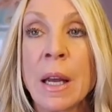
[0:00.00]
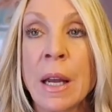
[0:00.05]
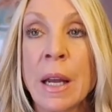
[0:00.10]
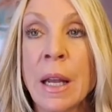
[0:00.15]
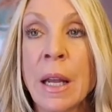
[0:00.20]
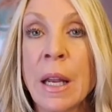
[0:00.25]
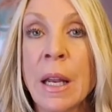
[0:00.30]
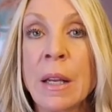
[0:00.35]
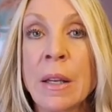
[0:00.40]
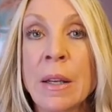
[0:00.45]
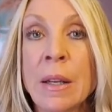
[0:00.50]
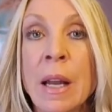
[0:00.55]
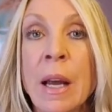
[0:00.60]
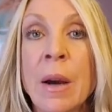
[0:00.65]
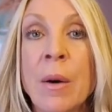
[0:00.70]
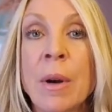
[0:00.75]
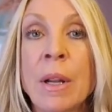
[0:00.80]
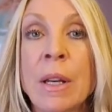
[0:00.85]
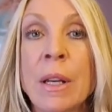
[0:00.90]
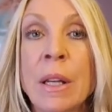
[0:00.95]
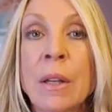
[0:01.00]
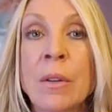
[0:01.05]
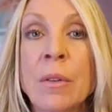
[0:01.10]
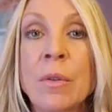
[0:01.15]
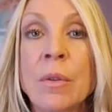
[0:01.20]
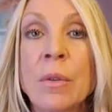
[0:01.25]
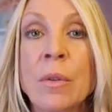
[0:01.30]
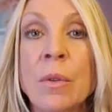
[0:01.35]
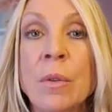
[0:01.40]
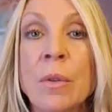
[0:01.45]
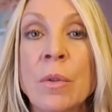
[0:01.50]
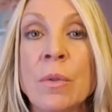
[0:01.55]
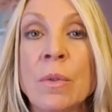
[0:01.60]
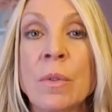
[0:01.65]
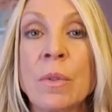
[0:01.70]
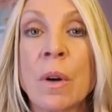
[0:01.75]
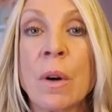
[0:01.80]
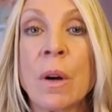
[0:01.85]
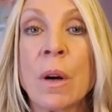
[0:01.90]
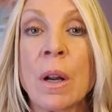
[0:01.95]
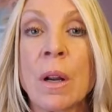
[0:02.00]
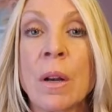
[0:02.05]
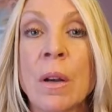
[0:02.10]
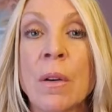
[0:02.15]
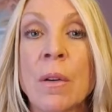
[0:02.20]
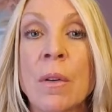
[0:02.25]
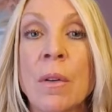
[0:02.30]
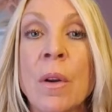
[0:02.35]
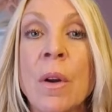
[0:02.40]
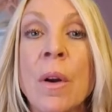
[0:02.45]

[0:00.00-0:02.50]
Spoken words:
And now I need to start